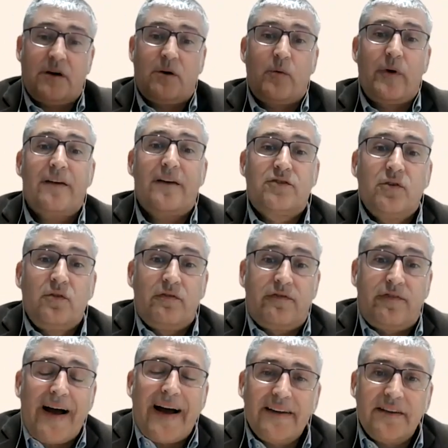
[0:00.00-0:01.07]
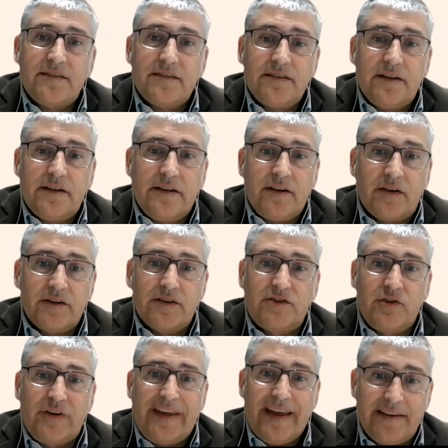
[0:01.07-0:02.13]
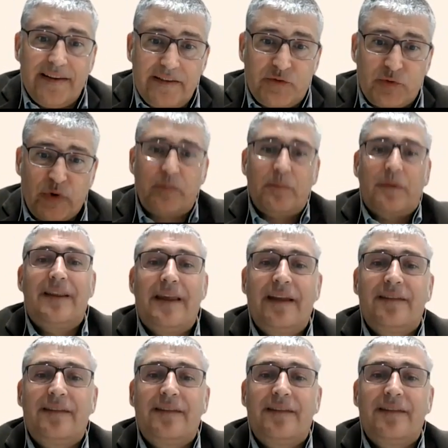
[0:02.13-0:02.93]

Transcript: We have to fight in order to get the treatment